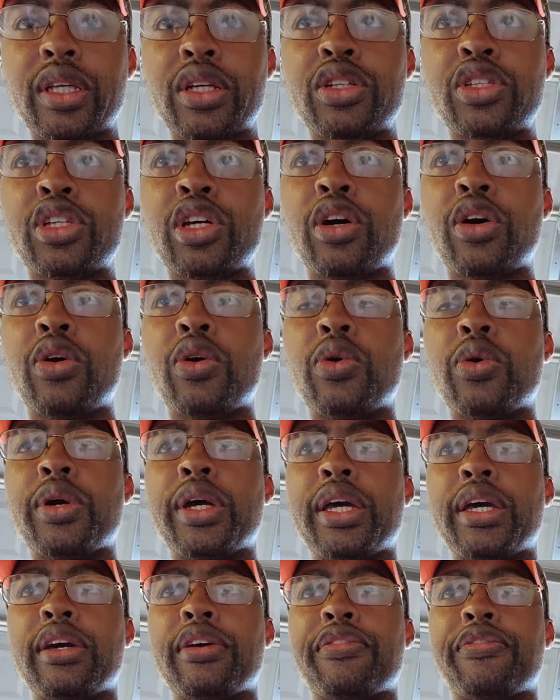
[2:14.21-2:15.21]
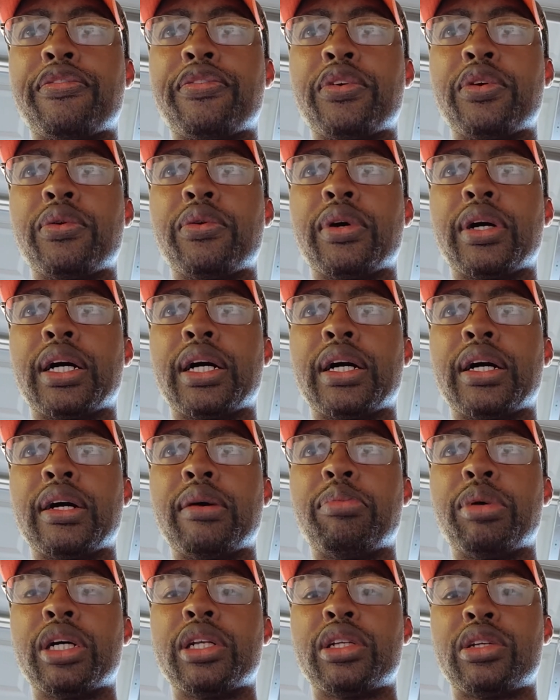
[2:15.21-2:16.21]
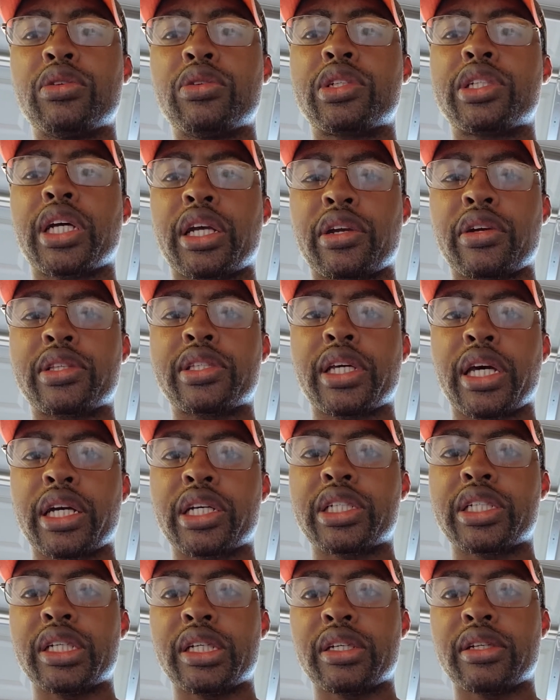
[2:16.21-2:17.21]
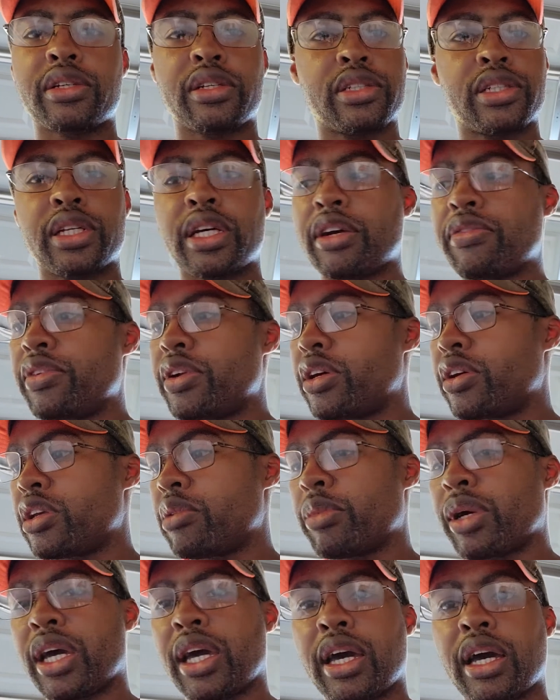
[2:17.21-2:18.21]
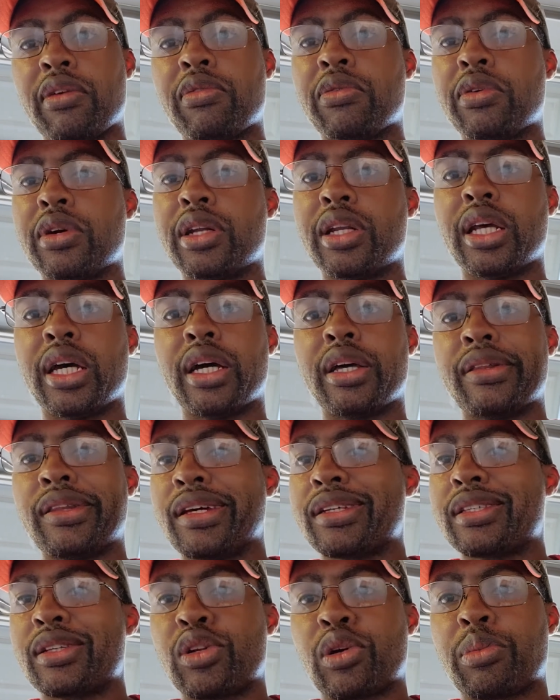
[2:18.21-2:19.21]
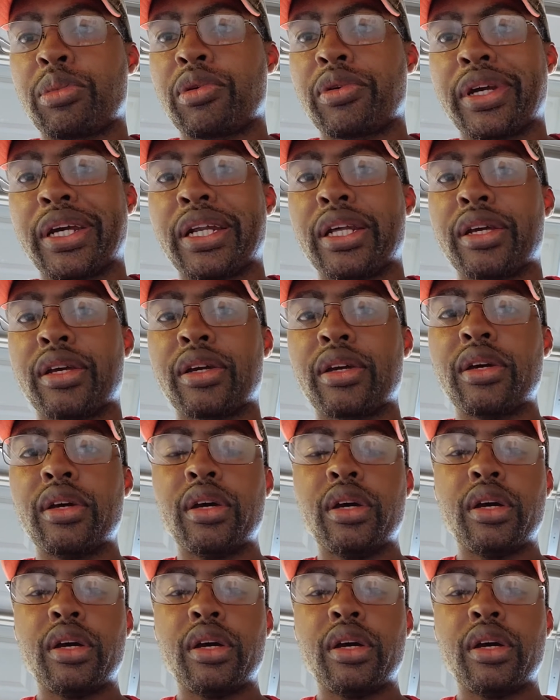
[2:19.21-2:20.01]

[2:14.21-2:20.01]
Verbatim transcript: So if you, but do check your tech sheet, because you never know, you might have one that's the normal reading.